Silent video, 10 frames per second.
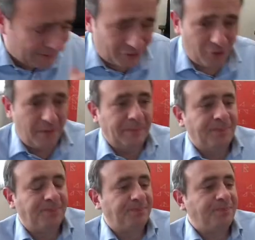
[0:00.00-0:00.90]
Excuse me.
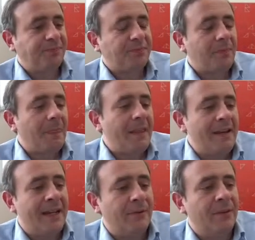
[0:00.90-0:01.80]

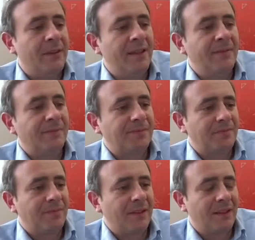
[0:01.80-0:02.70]
Now,
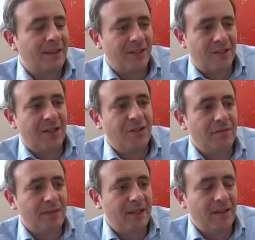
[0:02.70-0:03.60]
this
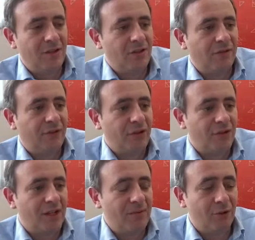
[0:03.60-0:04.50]
doesn't mean this is the
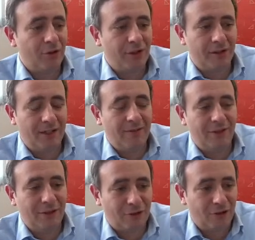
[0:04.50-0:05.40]
first time we're going to have
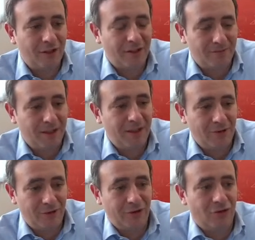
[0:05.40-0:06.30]
electronic
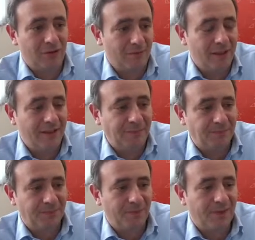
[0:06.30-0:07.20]
money or digital money
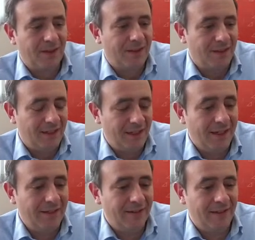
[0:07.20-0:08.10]

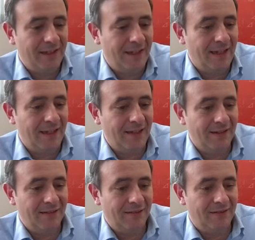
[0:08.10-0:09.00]
in
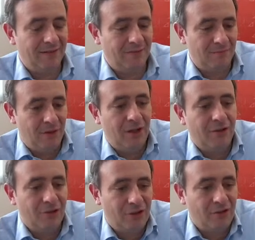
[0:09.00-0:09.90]
a
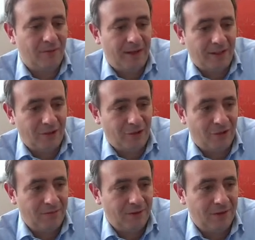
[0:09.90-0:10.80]
modern central banking
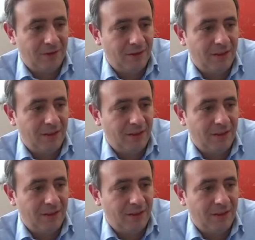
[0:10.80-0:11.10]
system.